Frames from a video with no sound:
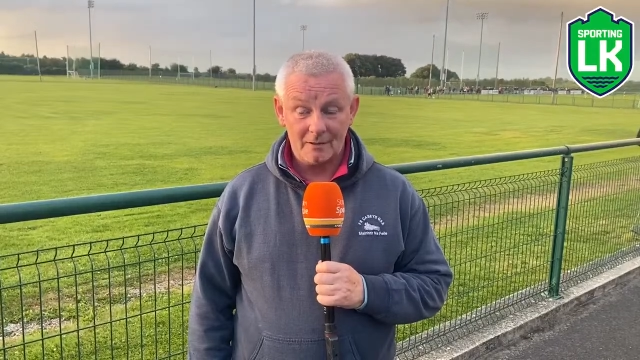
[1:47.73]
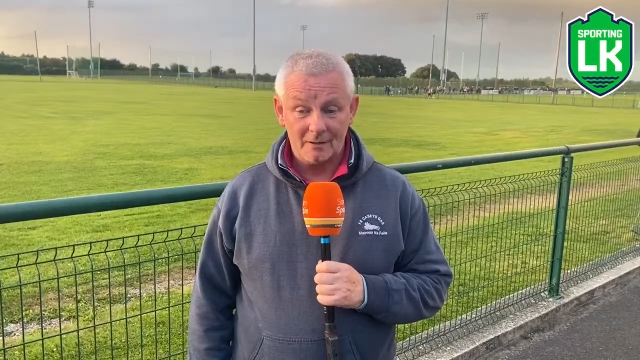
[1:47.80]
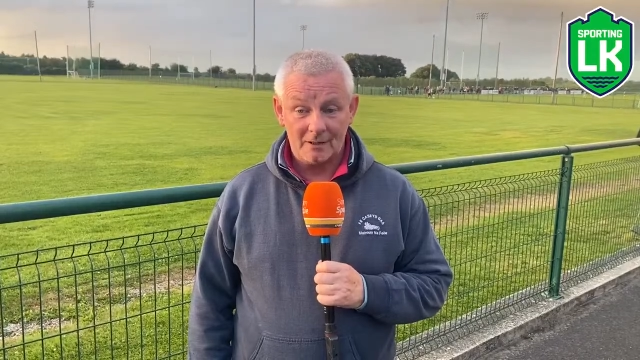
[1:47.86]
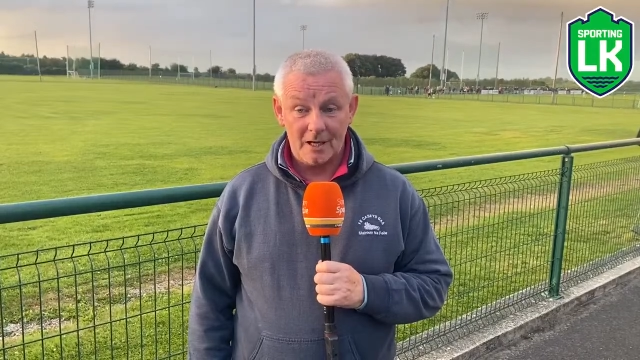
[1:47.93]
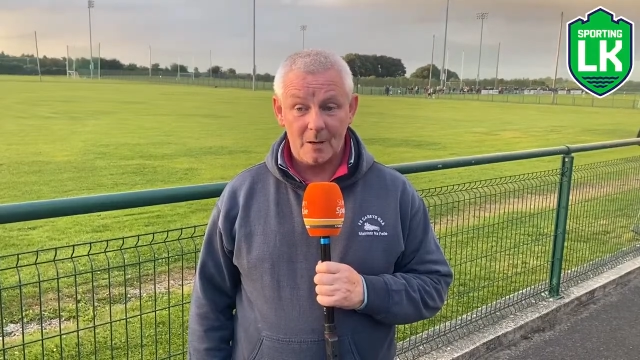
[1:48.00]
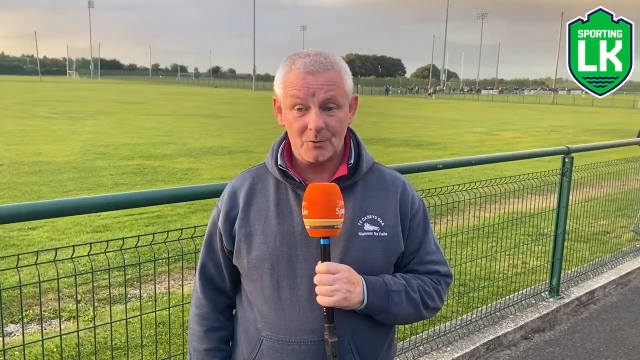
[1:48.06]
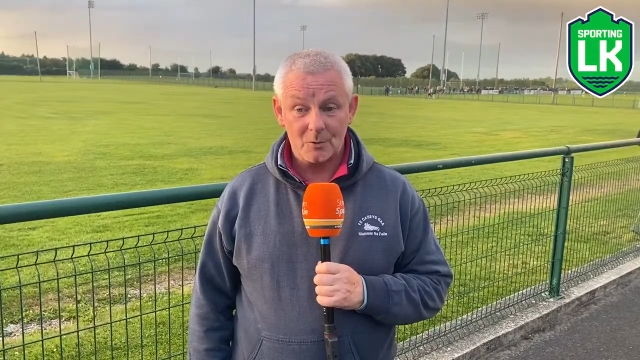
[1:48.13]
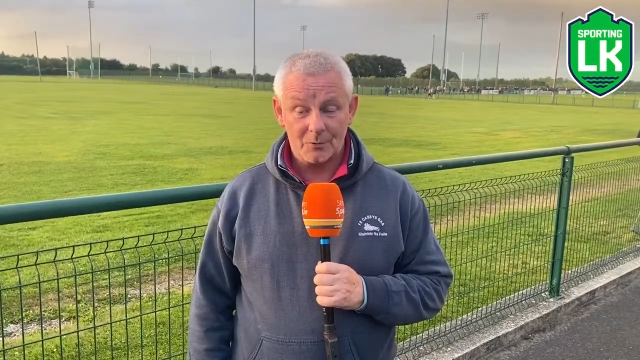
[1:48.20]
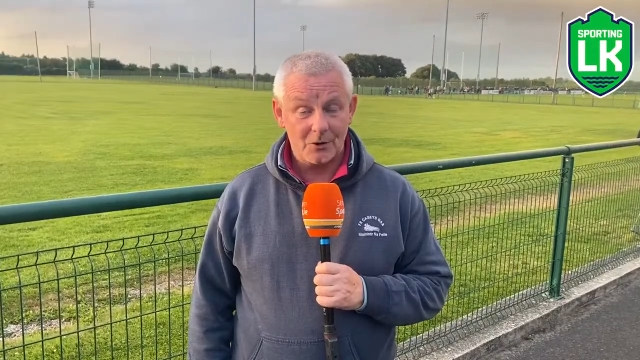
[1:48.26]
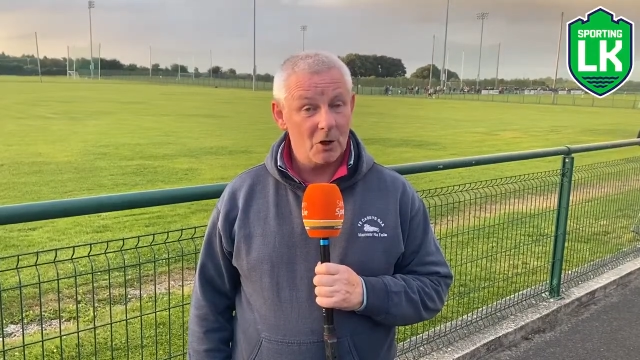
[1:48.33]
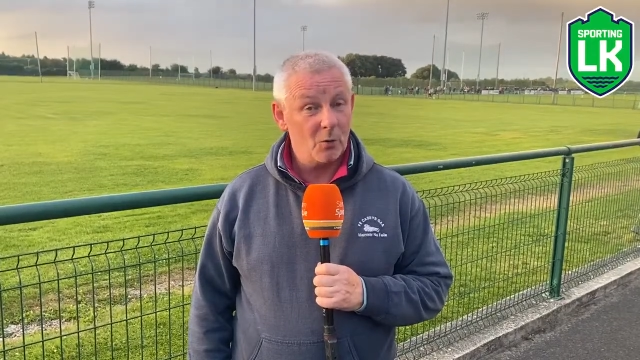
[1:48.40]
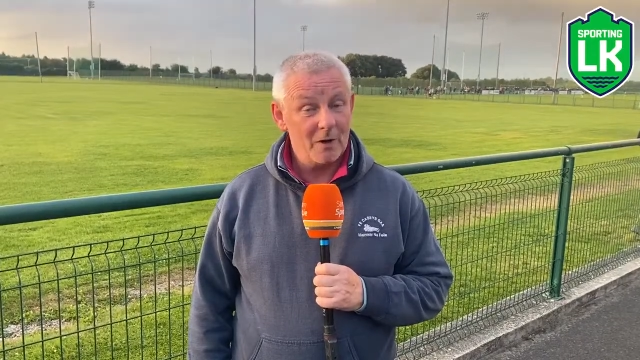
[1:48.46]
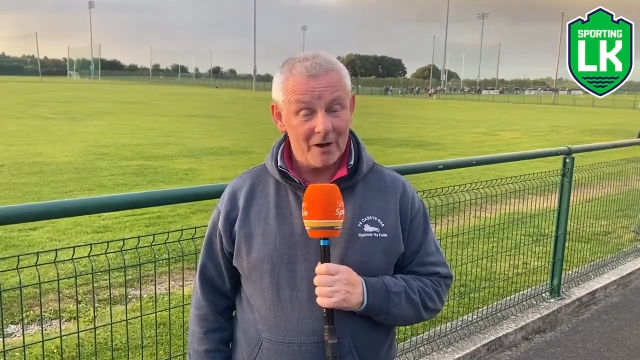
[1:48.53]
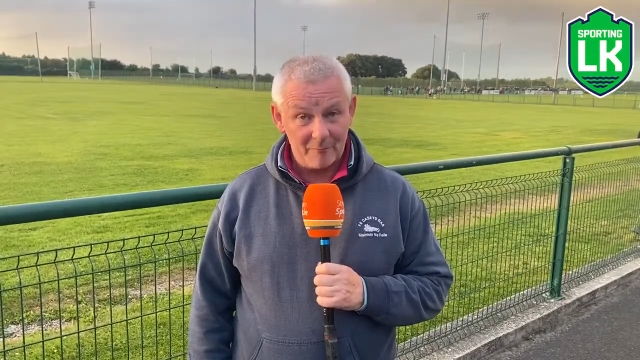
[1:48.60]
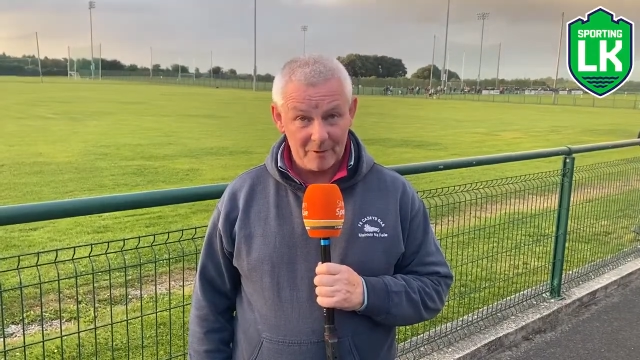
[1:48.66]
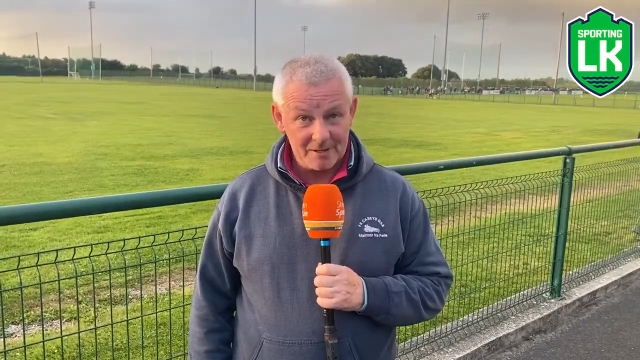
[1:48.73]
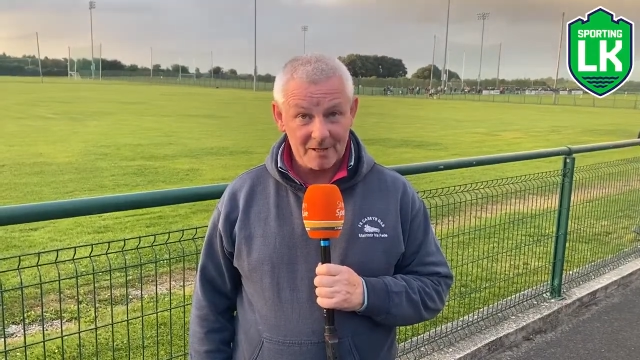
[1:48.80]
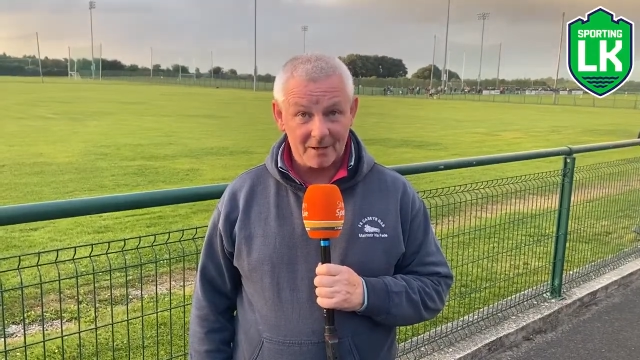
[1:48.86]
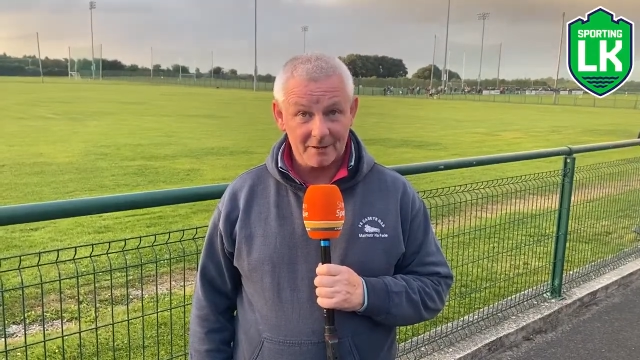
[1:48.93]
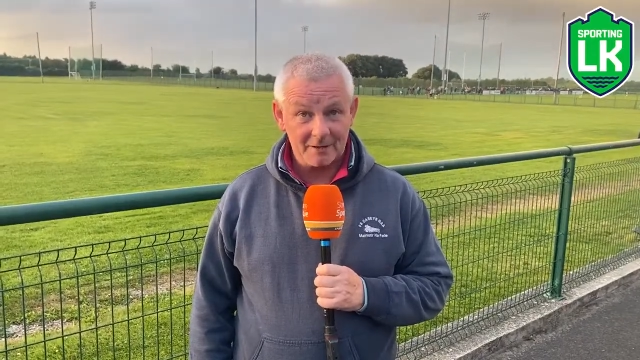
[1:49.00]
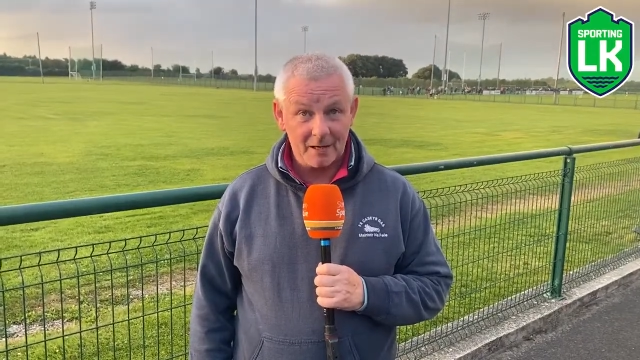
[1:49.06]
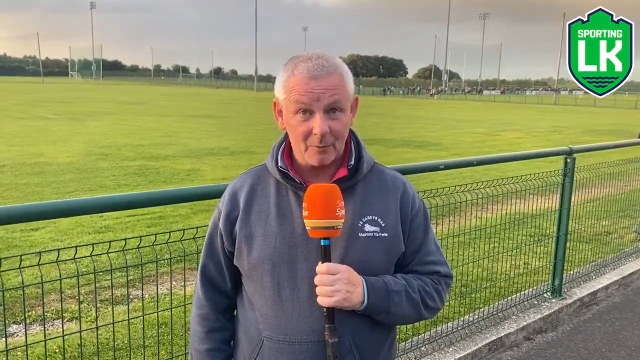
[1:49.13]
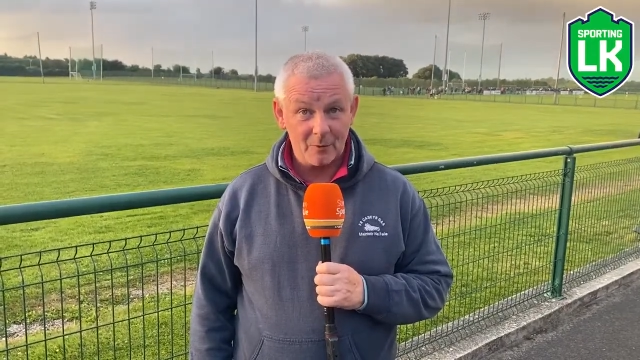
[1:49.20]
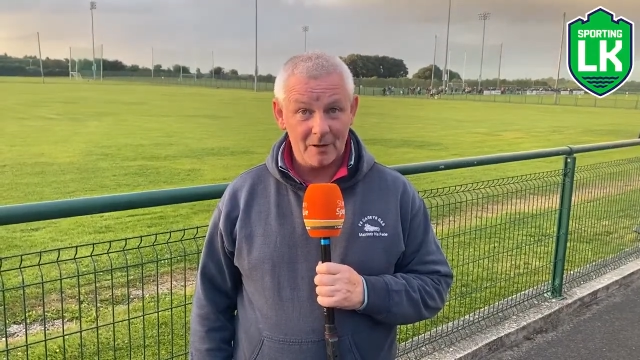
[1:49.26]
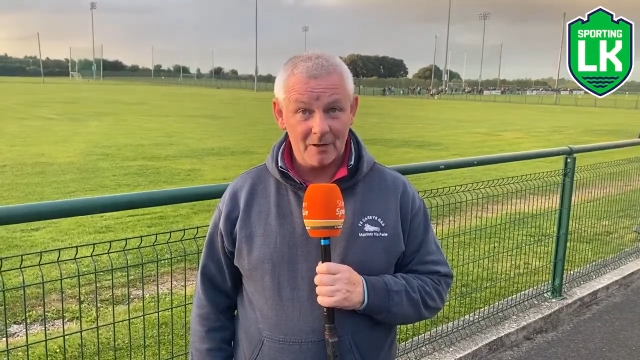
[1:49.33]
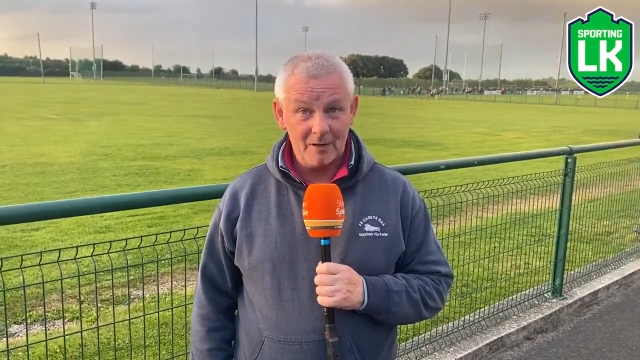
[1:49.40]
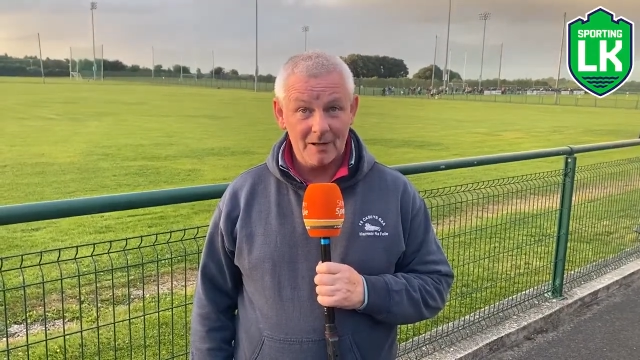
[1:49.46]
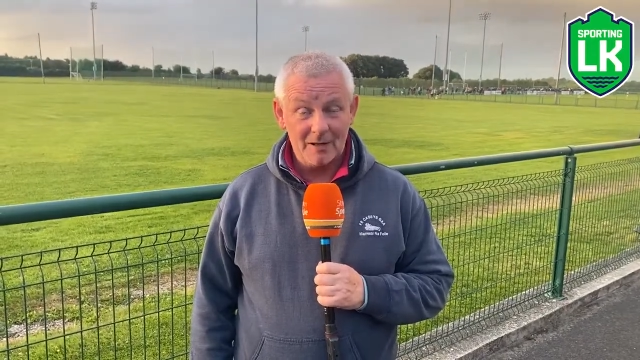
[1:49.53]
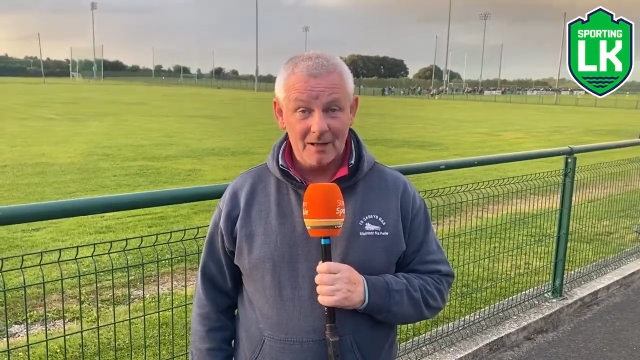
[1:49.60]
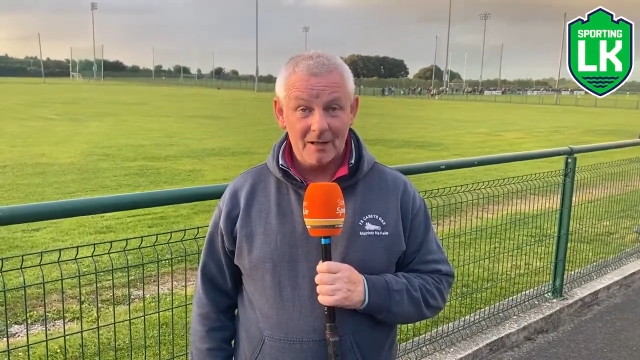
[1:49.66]
The game's up to now, we haven't been starting that well,
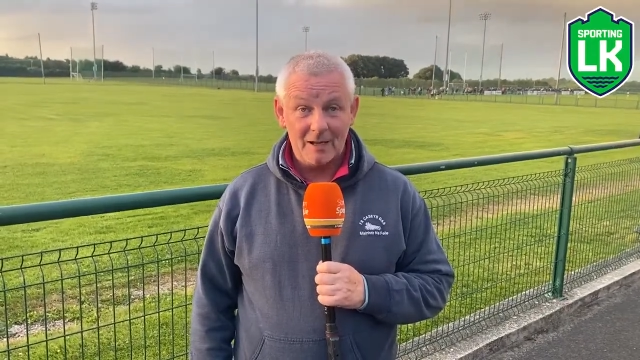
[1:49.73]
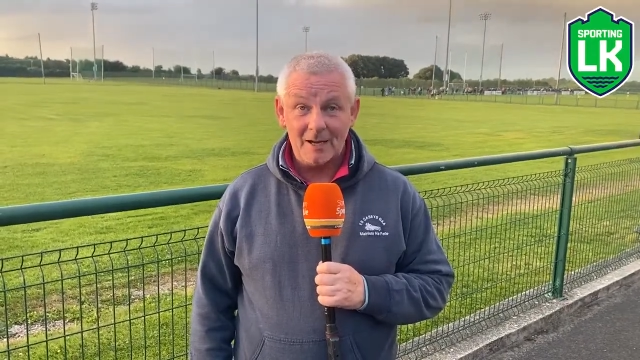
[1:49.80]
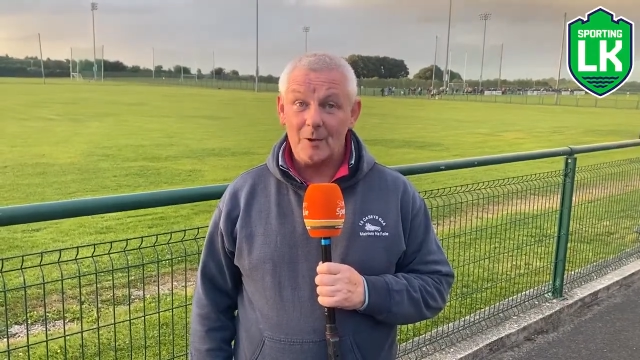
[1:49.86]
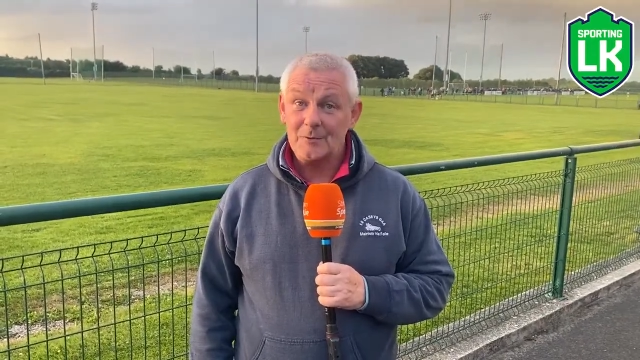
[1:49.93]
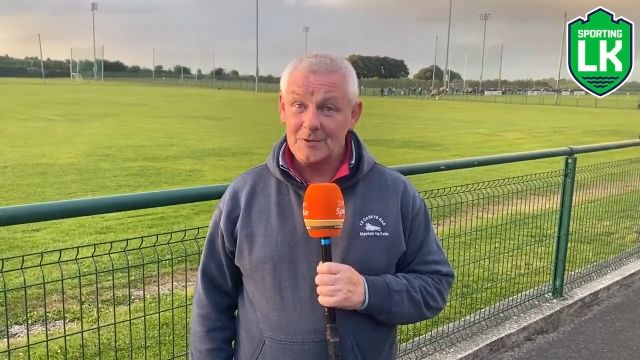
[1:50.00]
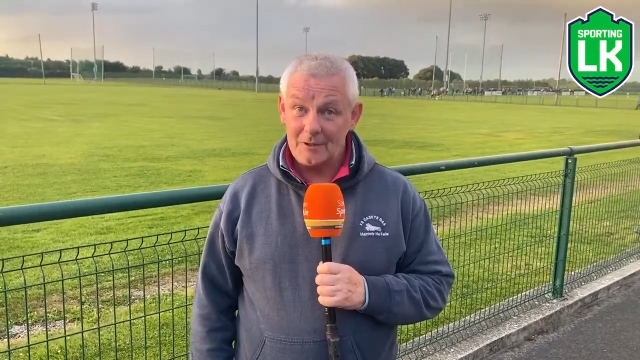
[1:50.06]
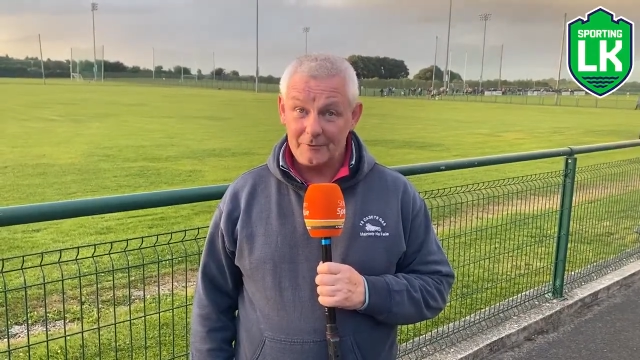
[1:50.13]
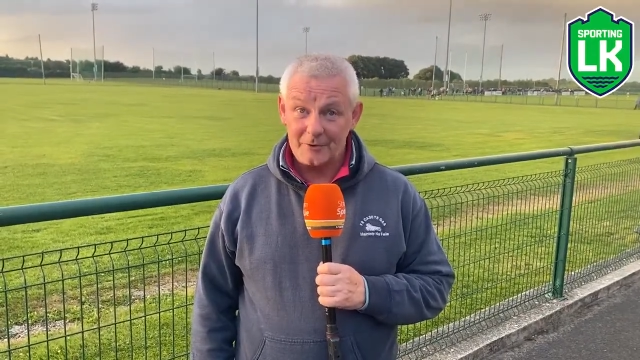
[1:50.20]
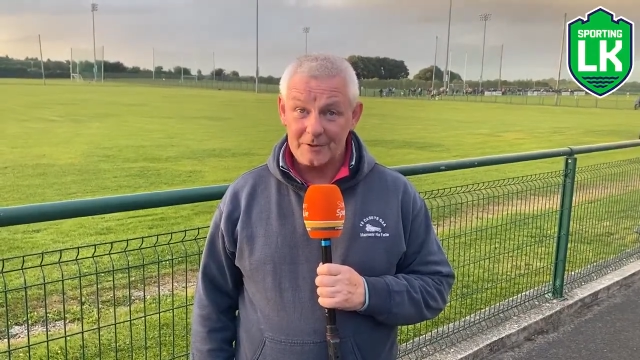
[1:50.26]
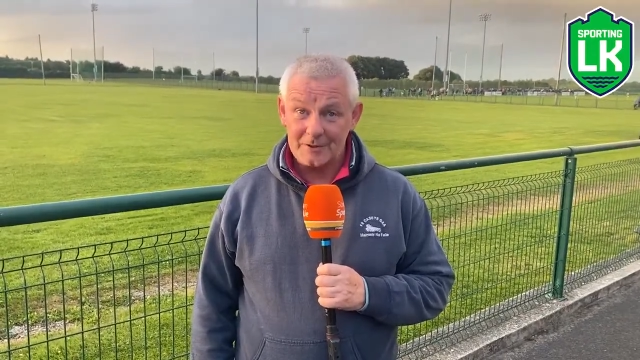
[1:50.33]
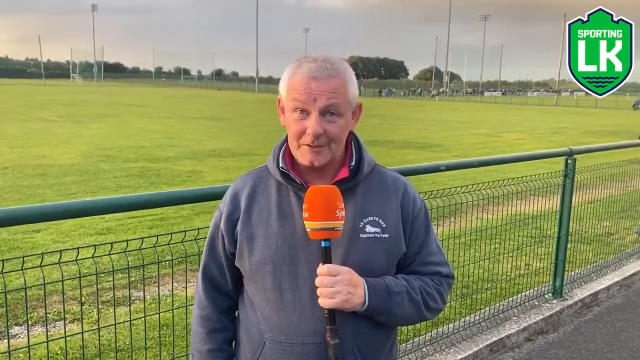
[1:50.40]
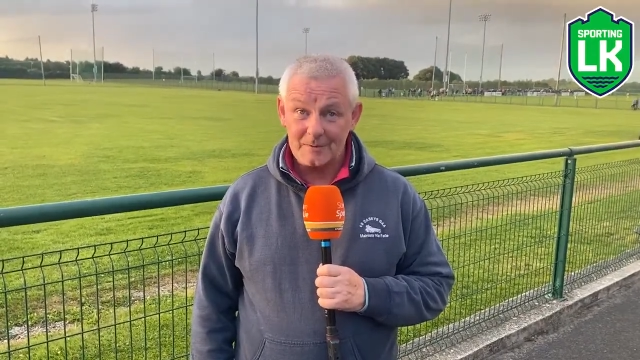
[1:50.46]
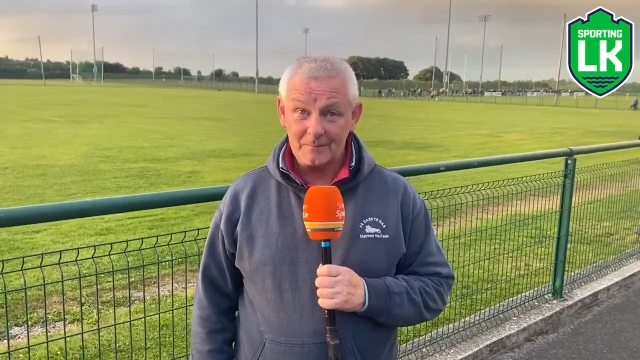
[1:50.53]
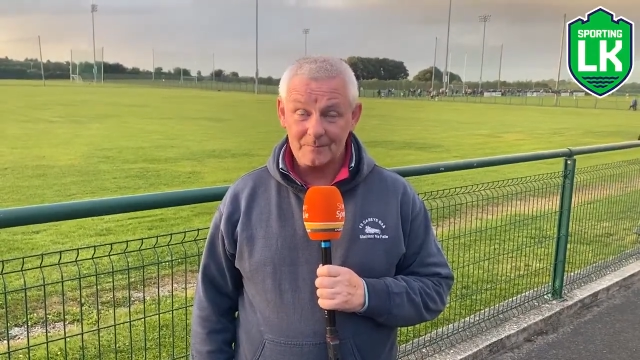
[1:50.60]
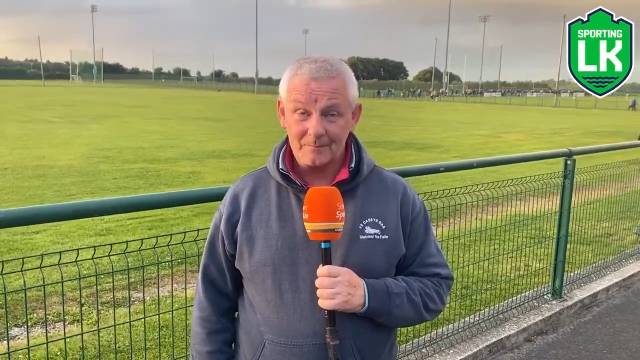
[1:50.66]
and that was the difference.